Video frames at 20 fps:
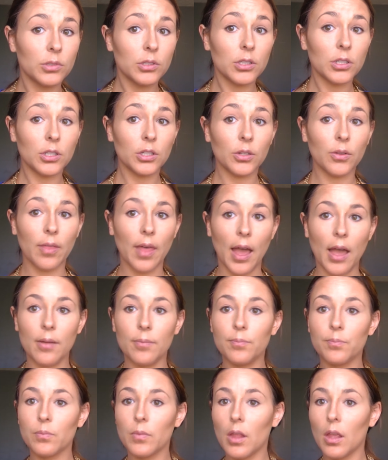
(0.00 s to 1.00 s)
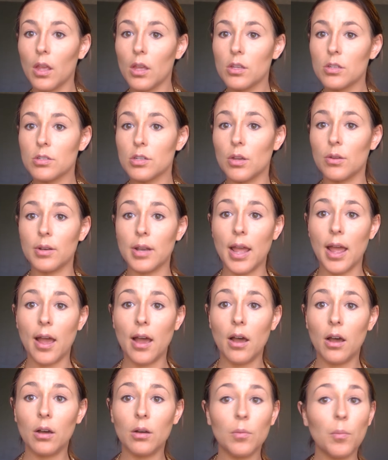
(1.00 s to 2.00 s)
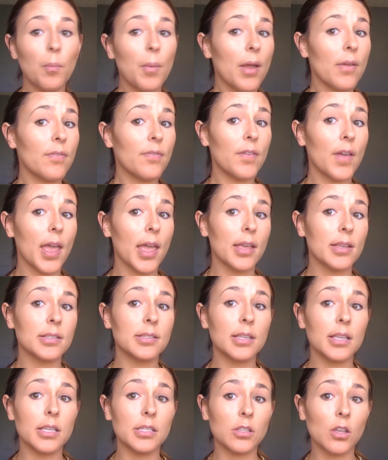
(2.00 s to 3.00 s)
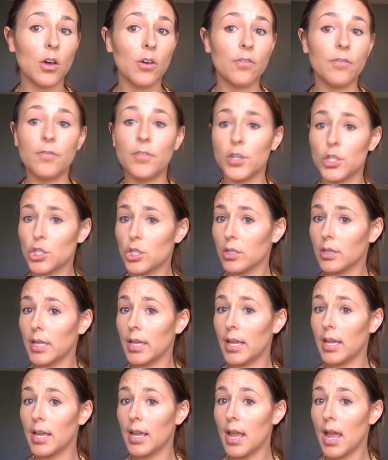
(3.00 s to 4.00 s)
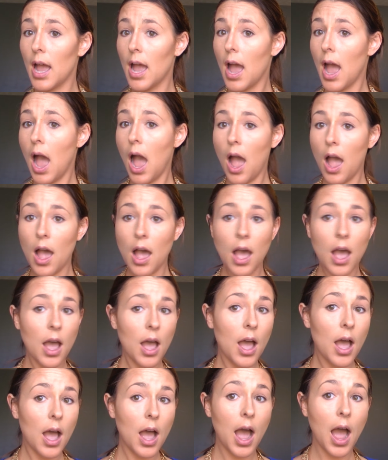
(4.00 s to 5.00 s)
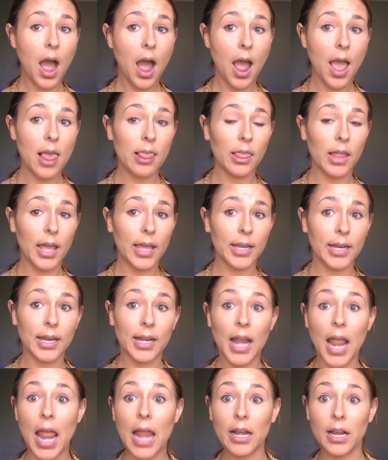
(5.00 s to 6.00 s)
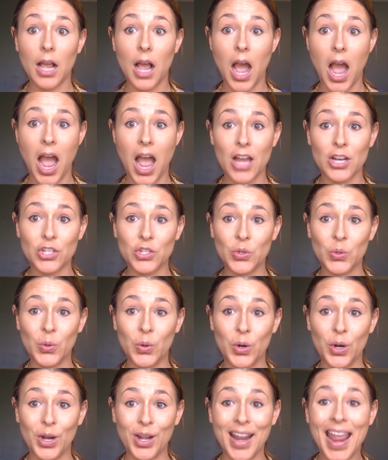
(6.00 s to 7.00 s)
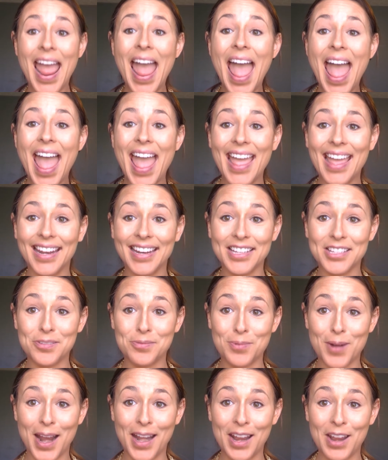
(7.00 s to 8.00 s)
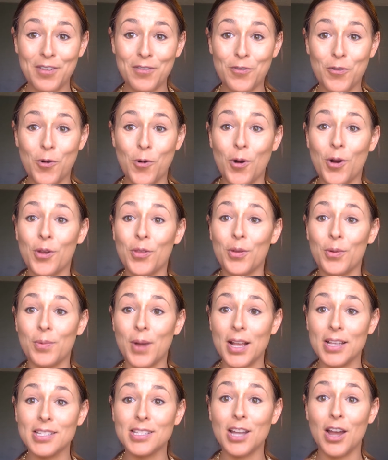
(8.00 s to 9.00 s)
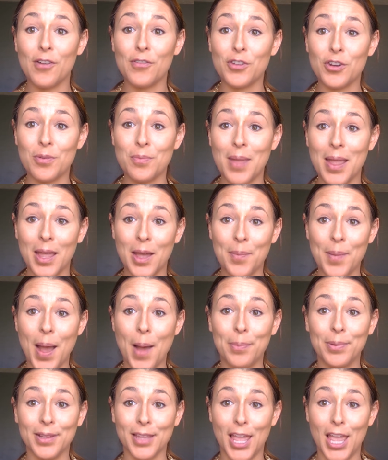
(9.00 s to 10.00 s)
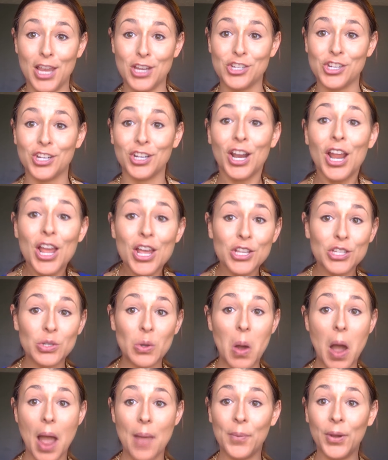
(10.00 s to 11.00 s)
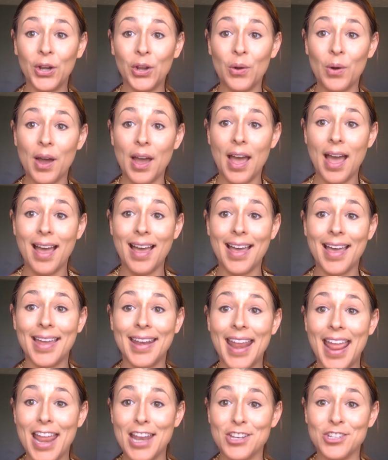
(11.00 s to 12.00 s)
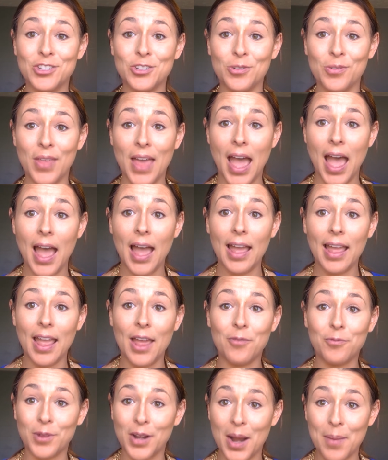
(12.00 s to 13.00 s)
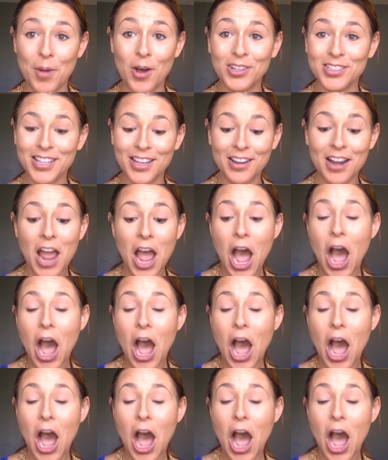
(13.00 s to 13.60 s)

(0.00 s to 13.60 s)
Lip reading: To do that. So now my face is officially highlighted and contoured, and it's ready for the rest of your makeup application. So I'm going to go ahead and do that, and when I'm all done,